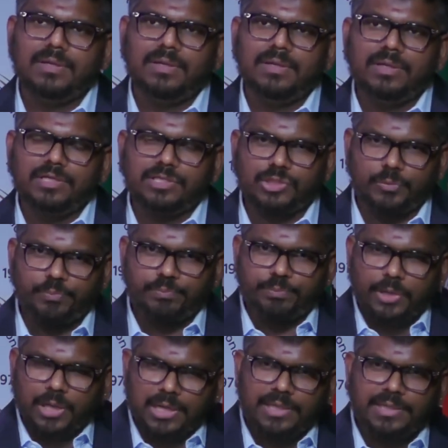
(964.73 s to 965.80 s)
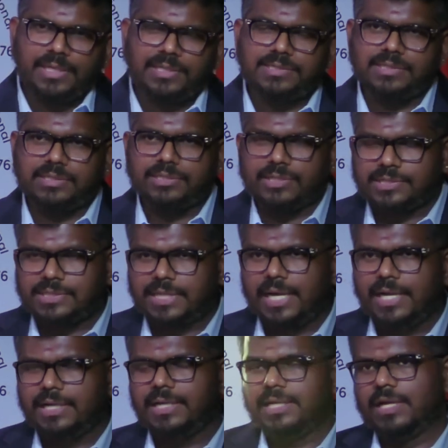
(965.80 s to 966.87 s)
So politics,
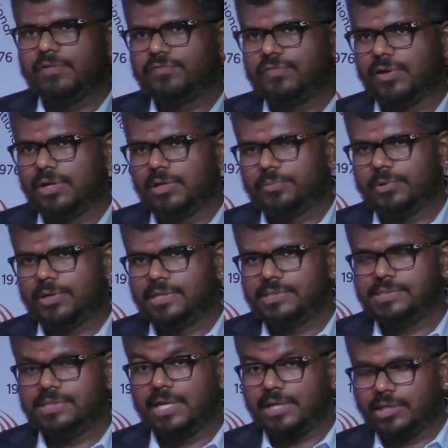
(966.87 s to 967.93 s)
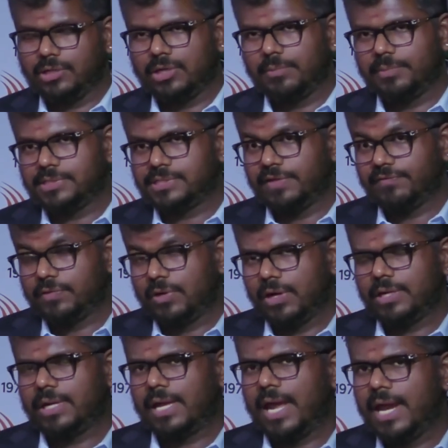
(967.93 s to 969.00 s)
society, and foreign policy and economics have
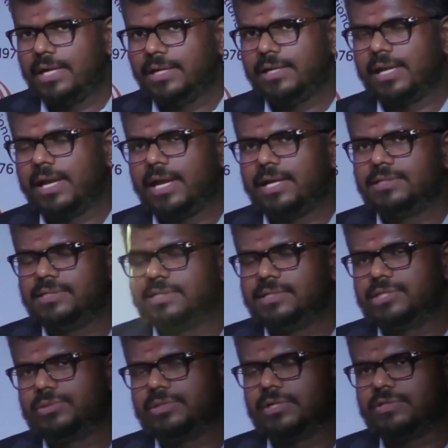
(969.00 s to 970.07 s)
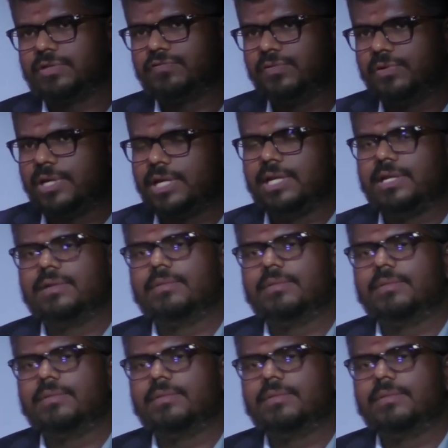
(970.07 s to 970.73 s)
gone hand in hand since 2014,